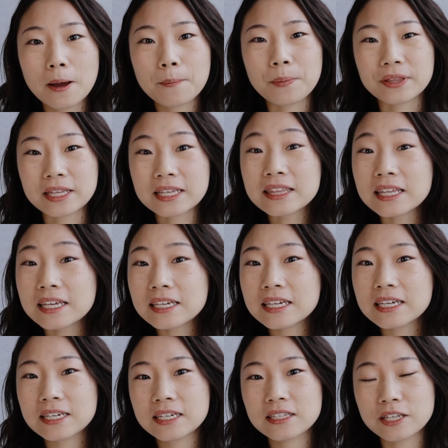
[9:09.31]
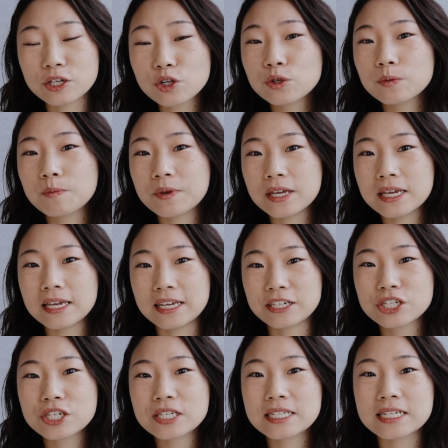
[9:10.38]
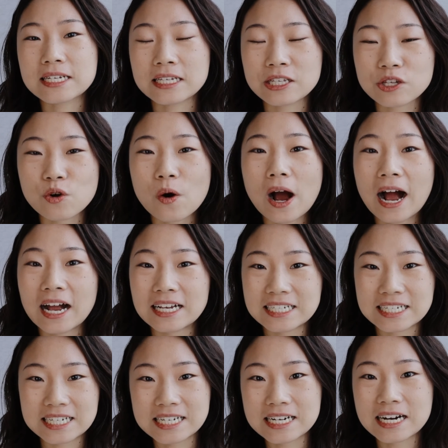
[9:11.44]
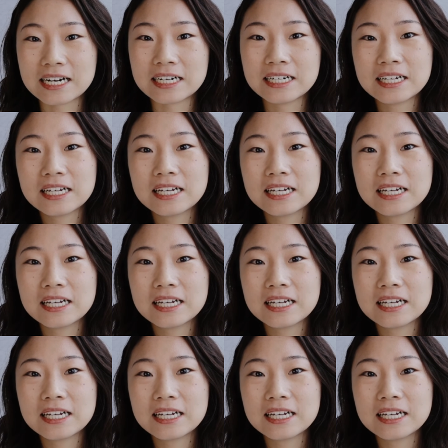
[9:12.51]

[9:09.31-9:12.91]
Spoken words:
but they think they could be interested in your idea.